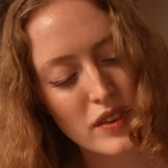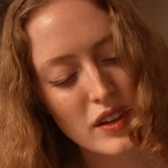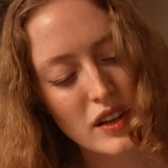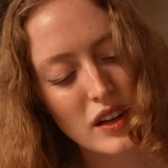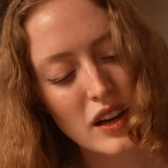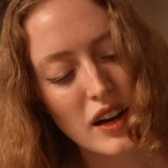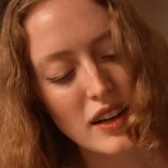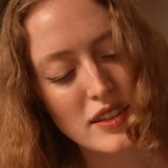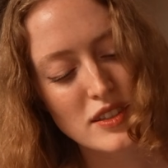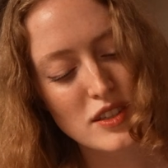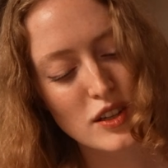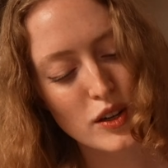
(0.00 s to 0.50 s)

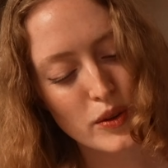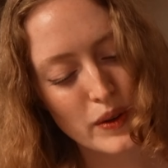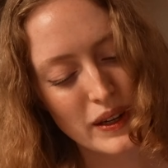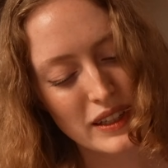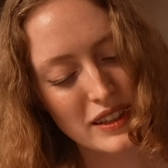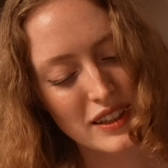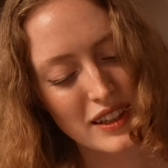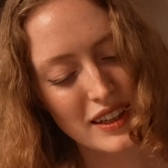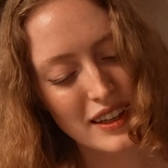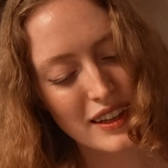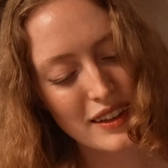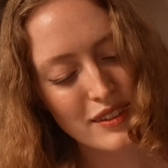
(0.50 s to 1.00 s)

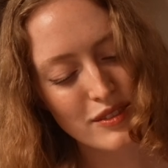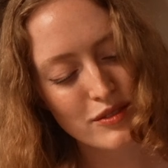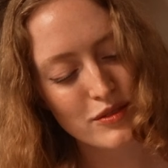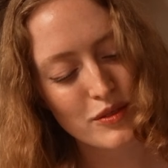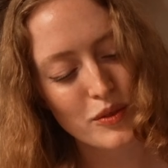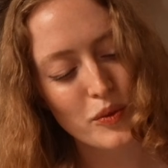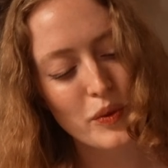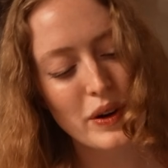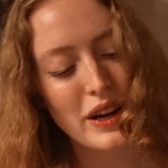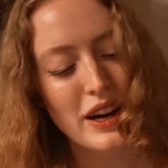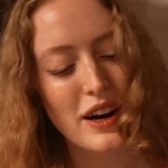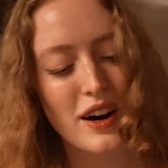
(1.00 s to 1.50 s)
Consequently,
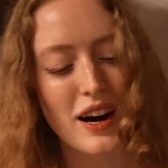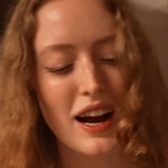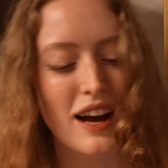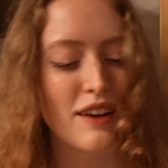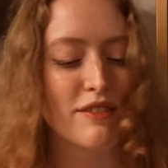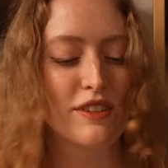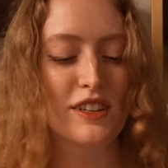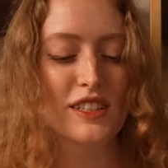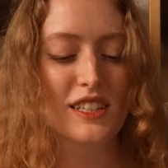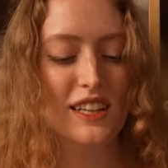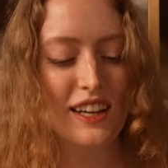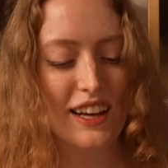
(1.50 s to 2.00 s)
we are
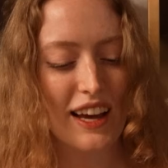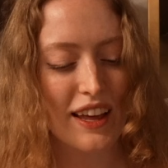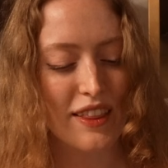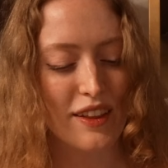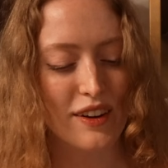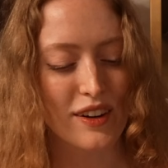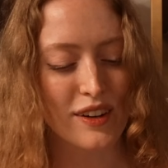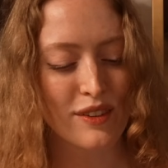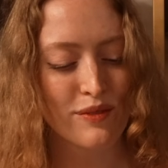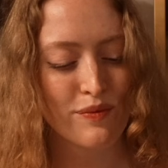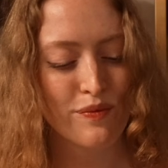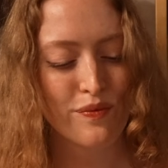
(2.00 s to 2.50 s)
ever
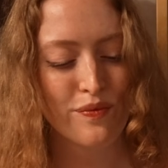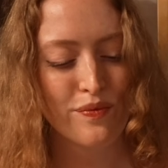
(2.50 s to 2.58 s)
together.